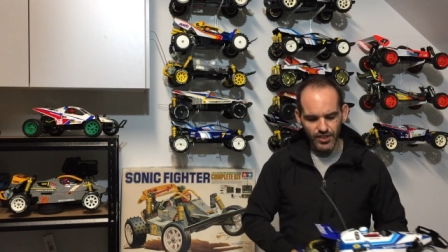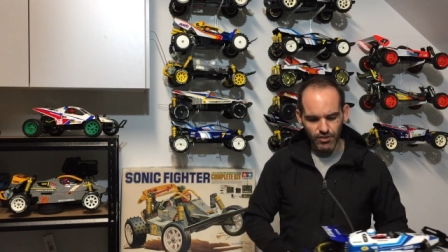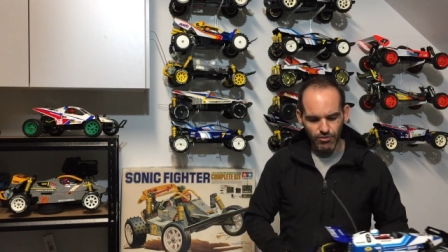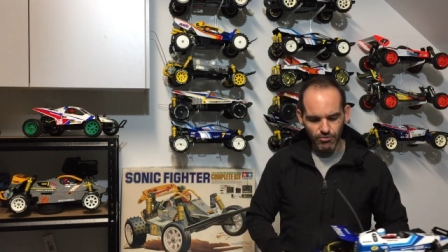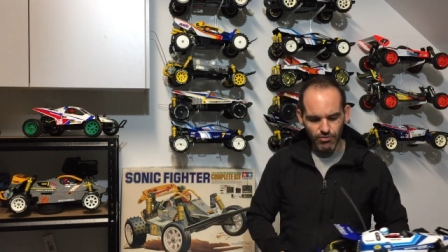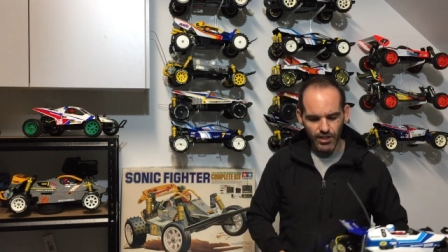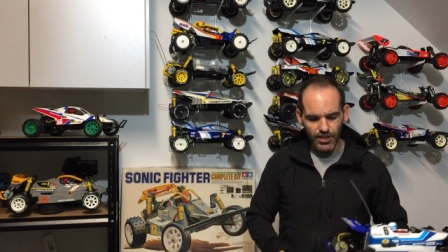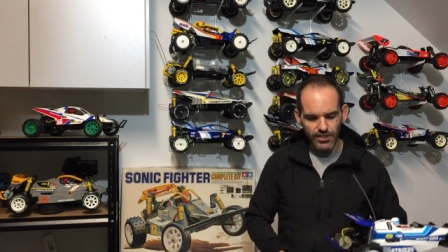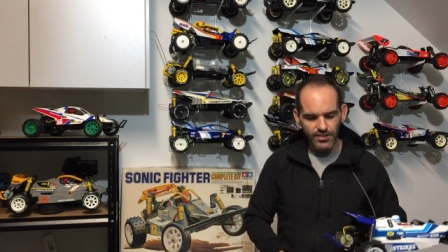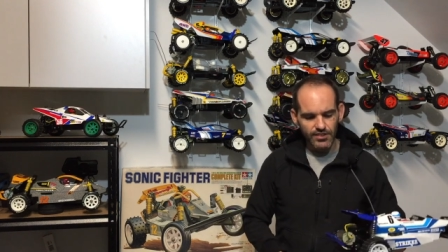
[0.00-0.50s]

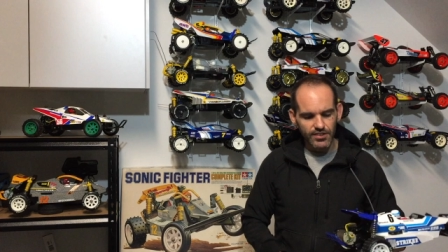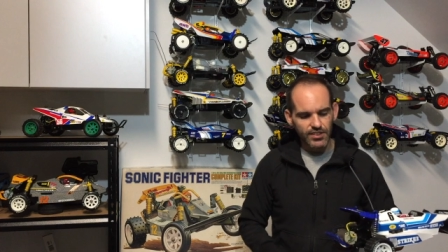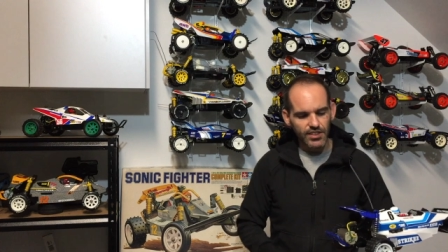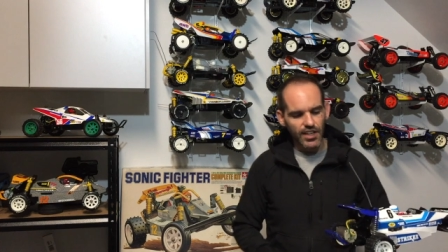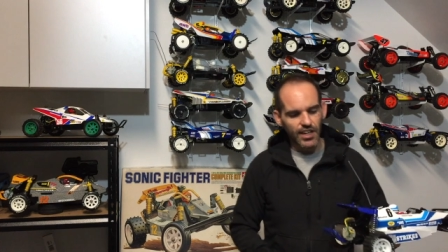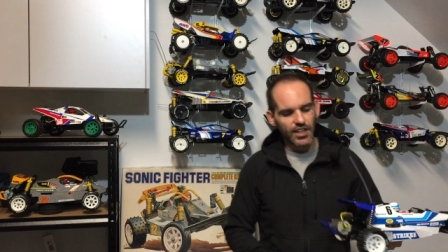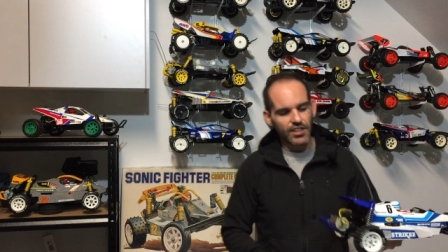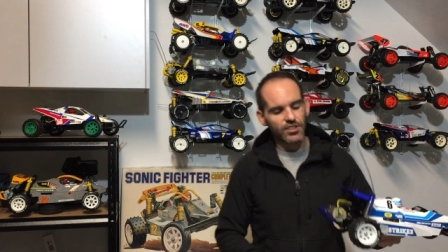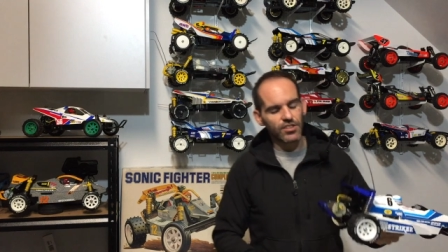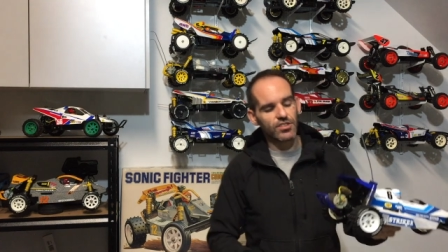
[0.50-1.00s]
runs
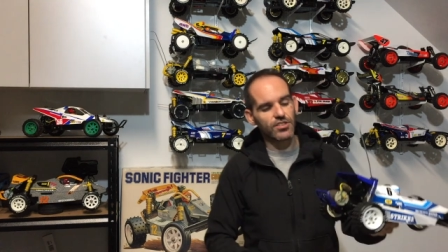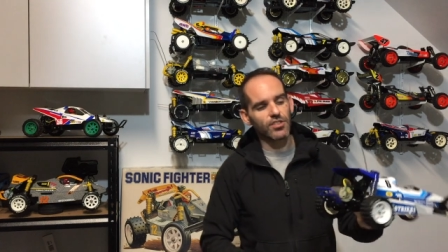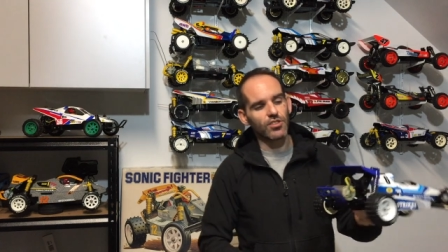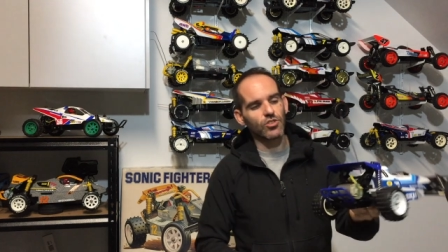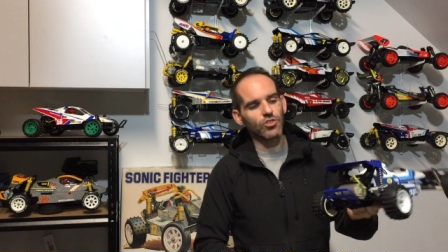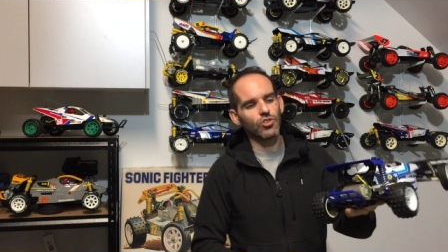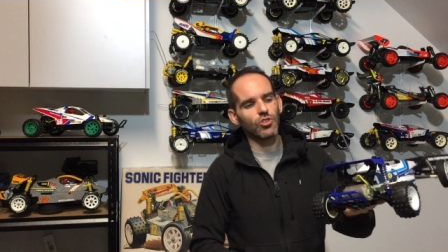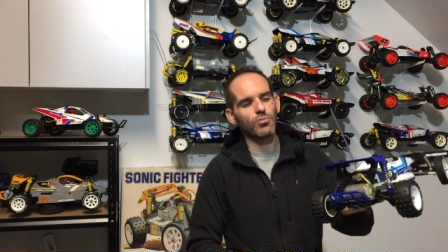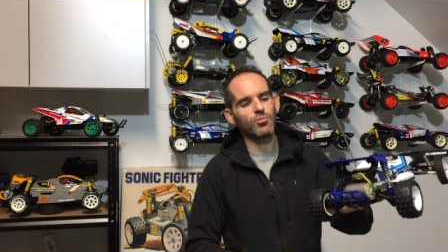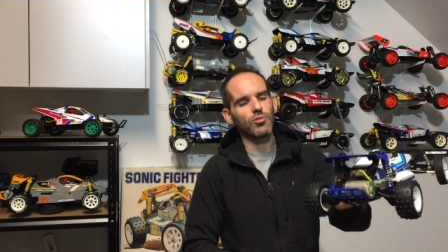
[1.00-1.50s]
a, just a
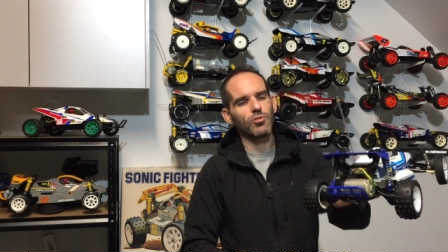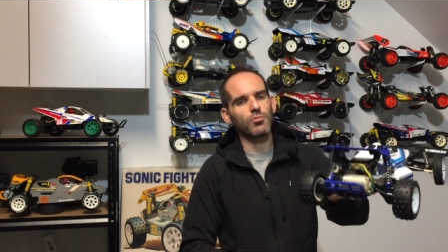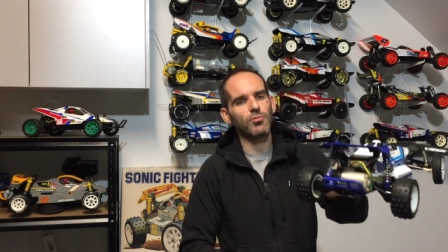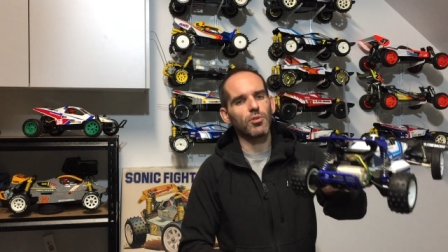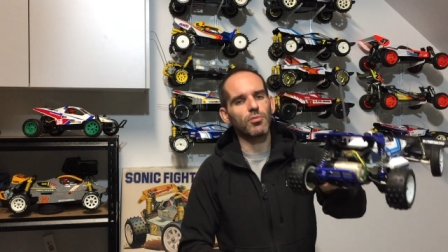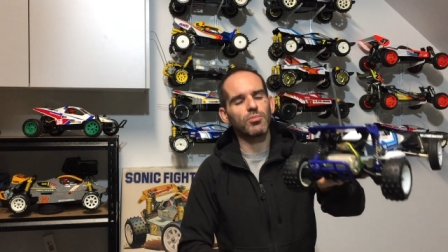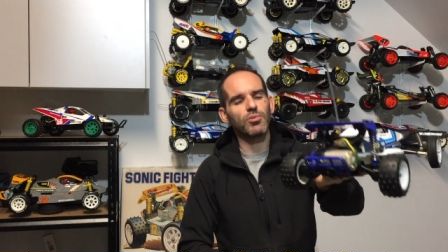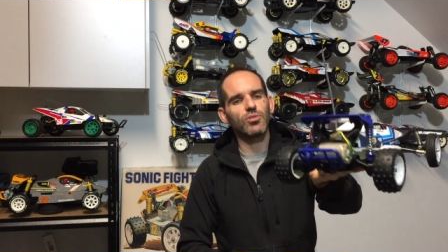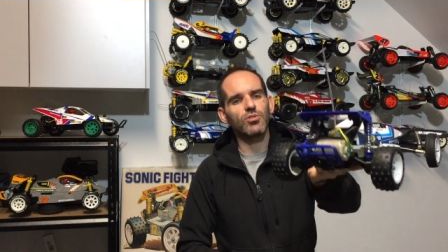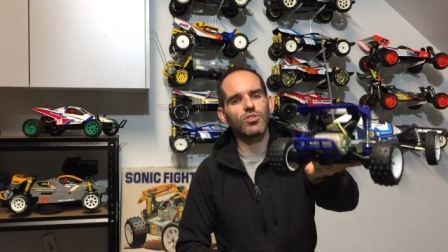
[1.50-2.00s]
normal
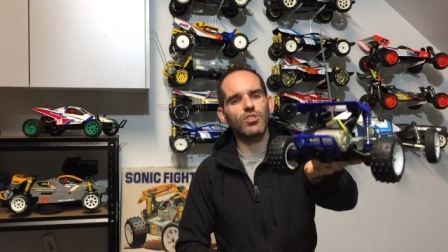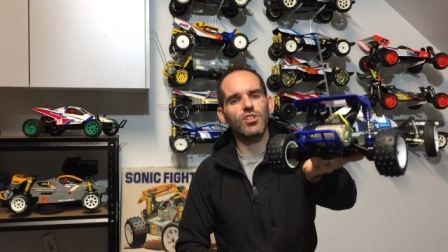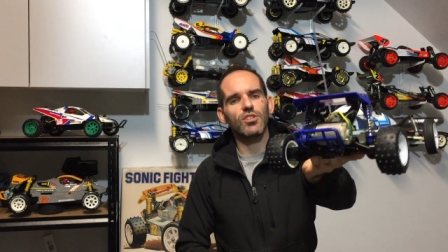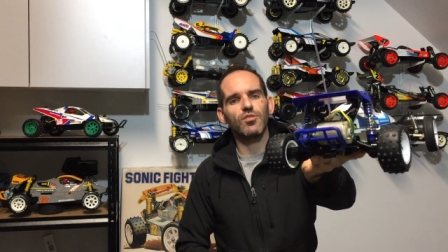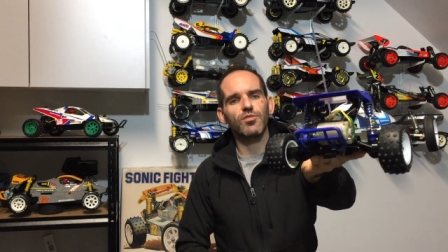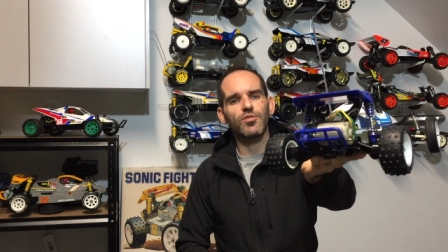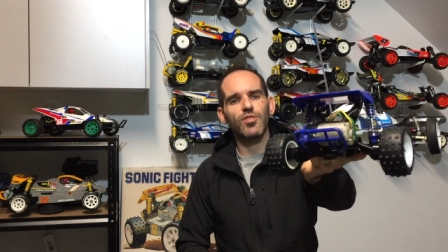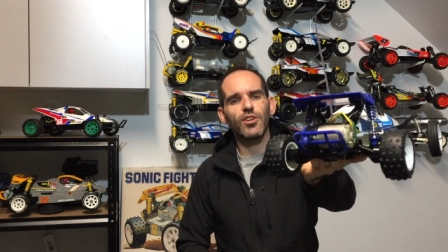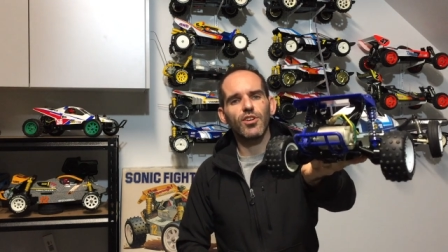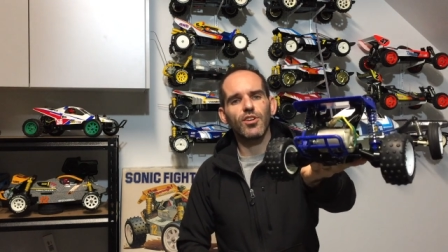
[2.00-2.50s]
Mabuchi
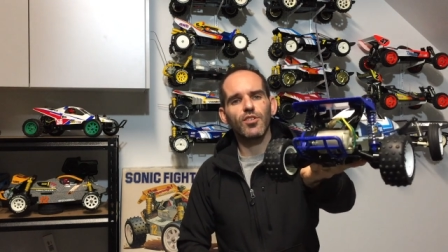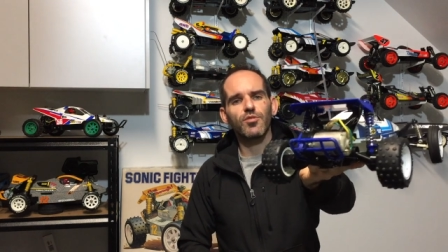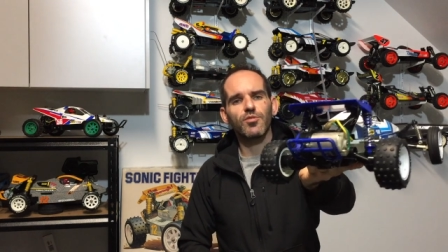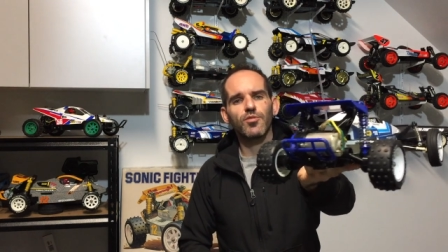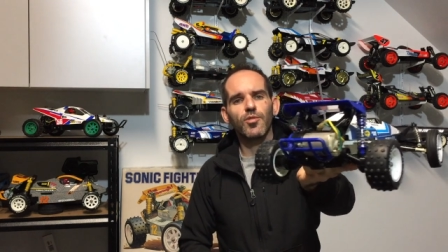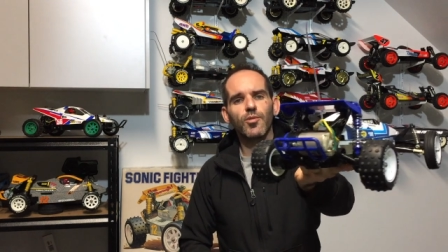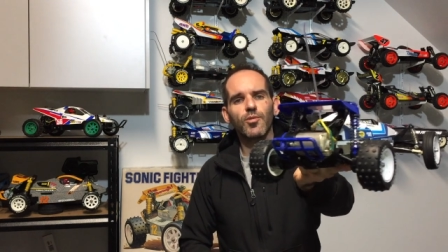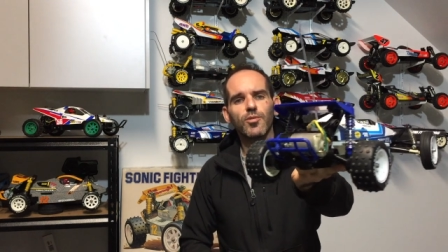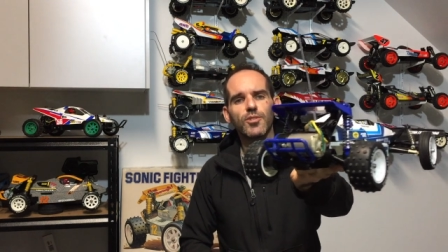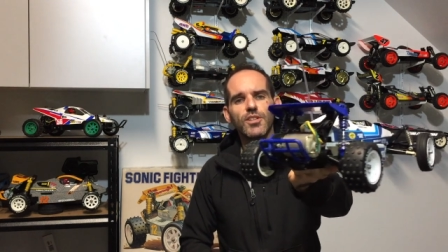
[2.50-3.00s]
five
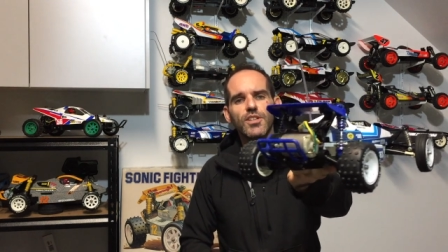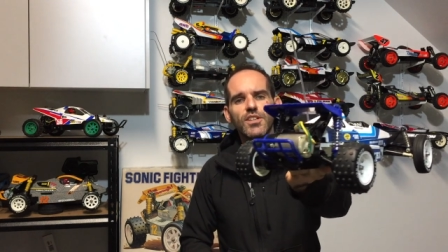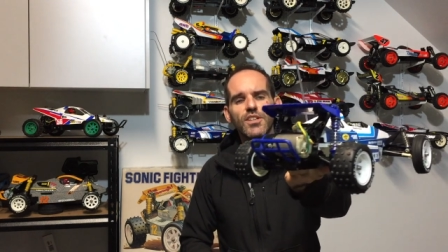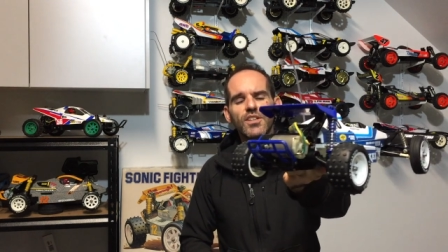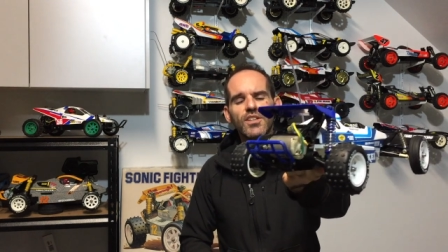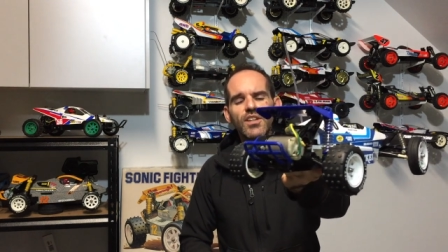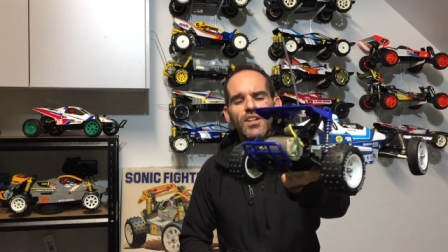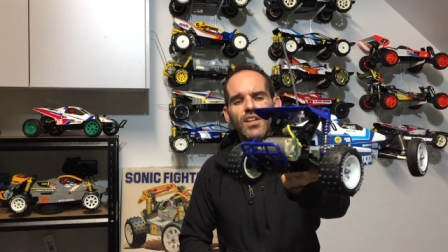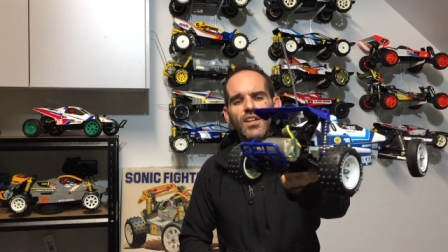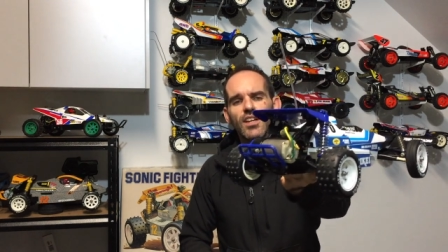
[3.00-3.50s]

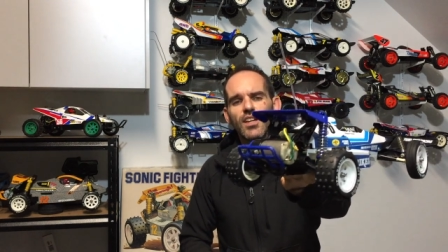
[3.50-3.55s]
forty